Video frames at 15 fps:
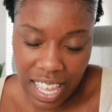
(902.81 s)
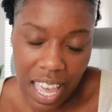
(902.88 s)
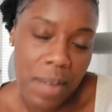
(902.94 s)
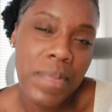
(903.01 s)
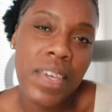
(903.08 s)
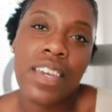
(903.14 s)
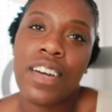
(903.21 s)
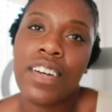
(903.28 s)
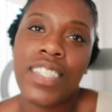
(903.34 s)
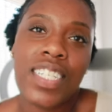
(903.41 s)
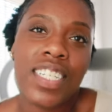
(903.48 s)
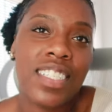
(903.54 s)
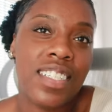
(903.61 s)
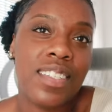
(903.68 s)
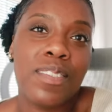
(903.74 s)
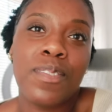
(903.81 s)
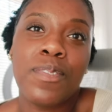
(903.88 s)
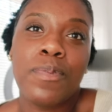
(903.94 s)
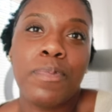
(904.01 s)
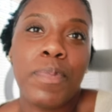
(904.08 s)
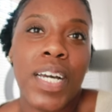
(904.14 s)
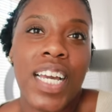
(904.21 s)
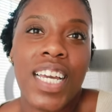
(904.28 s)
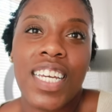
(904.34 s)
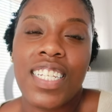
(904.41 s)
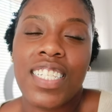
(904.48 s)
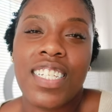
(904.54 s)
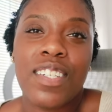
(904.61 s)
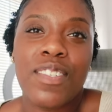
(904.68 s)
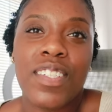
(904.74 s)
I mean, you already do by
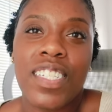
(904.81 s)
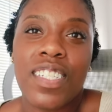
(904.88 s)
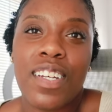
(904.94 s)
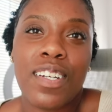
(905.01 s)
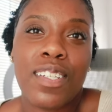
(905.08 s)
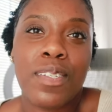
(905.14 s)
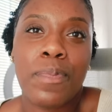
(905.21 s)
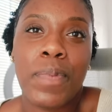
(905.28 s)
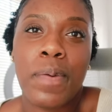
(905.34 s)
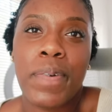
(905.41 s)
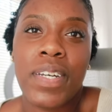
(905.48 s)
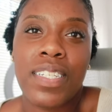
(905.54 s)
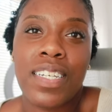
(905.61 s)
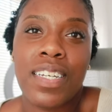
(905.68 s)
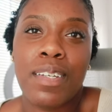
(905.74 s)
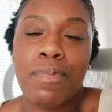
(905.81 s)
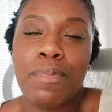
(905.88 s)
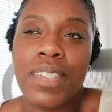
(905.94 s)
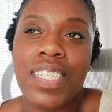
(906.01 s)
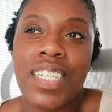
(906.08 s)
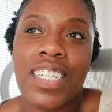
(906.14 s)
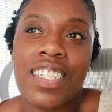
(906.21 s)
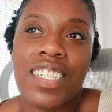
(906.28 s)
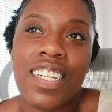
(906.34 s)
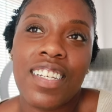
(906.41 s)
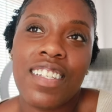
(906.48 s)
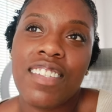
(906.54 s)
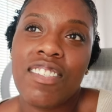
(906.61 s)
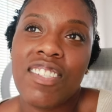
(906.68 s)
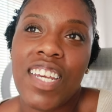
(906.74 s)
continuing to talk to me in my DMs and
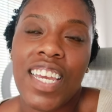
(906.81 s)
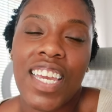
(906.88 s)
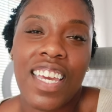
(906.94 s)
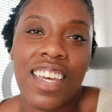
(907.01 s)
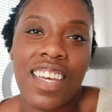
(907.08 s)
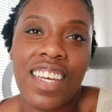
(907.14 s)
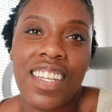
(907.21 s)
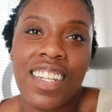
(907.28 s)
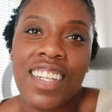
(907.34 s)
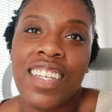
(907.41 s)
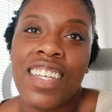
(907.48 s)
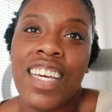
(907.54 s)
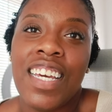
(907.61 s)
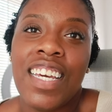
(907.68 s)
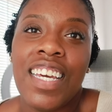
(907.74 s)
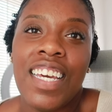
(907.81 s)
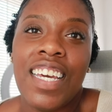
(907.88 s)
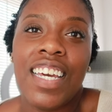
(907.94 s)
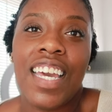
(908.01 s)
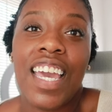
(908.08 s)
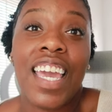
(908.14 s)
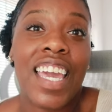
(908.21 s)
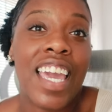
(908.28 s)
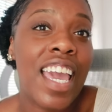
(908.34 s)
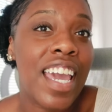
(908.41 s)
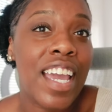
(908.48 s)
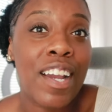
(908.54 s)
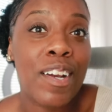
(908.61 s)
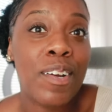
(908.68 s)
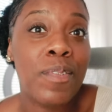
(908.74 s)
just check in and
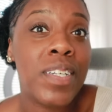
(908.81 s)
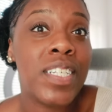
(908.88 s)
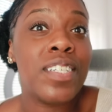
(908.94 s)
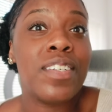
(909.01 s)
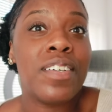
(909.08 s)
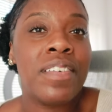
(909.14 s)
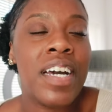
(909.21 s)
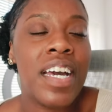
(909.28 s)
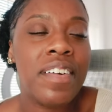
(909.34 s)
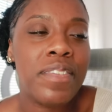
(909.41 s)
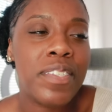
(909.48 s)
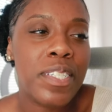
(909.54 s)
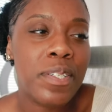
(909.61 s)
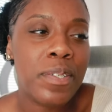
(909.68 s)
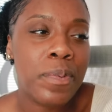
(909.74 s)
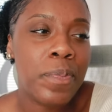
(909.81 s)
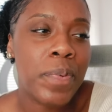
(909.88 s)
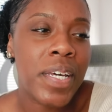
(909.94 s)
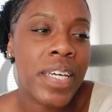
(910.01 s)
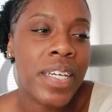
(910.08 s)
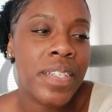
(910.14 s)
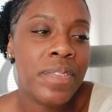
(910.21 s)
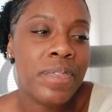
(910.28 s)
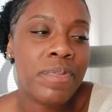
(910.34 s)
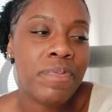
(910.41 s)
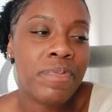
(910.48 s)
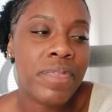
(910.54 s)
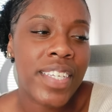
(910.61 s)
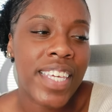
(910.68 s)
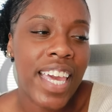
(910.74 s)
care when you don't have to, but
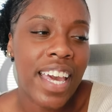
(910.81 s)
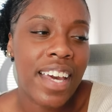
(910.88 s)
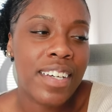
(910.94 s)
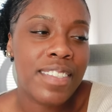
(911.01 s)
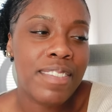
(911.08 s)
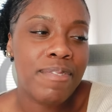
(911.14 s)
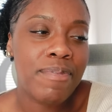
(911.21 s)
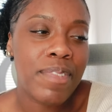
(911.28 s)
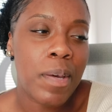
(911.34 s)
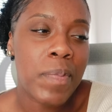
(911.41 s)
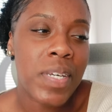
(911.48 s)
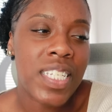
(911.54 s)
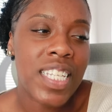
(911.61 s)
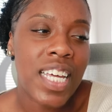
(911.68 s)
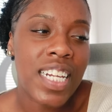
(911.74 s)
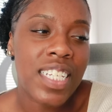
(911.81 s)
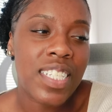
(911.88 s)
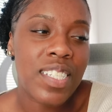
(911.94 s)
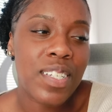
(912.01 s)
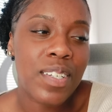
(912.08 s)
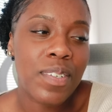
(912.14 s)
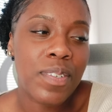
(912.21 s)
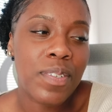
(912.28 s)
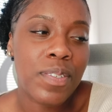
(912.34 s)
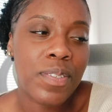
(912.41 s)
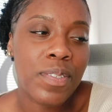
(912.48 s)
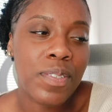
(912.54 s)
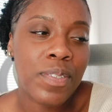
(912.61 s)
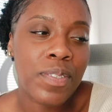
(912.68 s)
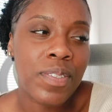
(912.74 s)
yeah, I'm excited
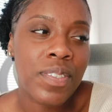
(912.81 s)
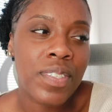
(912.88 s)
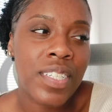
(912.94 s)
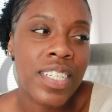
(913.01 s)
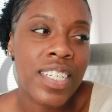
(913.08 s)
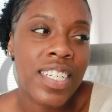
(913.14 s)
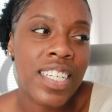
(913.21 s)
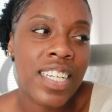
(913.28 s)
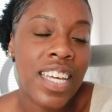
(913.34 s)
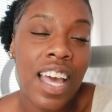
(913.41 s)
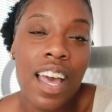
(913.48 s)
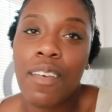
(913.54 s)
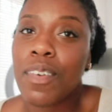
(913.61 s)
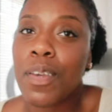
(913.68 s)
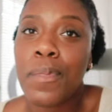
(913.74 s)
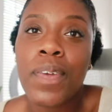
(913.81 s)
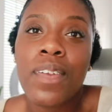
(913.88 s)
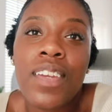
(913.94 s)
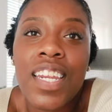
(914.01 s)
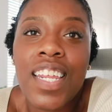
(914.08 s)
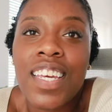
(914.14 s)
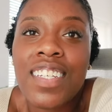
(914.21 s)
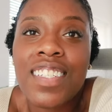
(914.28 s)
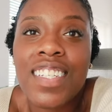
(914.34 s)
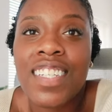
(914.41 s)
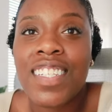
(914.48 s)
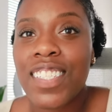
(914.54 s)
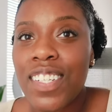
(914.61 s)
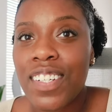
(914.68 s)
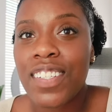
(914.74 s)
to have community in
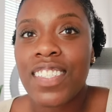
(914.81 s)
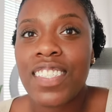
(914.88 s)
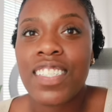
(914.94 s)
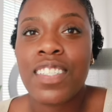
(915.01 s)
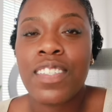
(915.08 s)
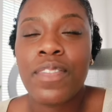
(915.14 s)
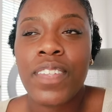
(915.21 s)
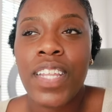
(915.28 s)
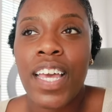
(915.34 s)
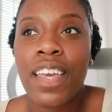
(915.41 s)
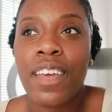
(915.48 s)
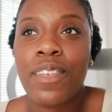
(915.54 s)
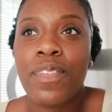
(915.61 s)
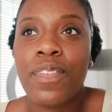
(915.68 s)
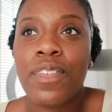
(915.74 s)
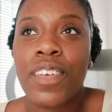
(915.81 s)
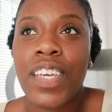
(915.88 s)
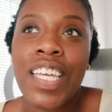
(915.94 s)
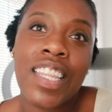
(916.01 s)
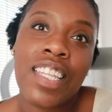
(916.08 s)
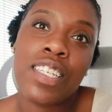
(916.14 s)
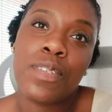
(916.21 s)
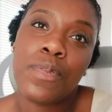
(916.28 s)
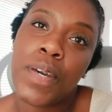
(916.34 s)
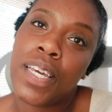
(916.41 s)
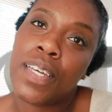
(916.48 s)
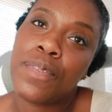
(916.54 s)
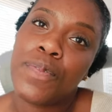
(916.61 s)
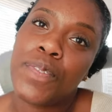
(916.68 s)
this current season of life in this way.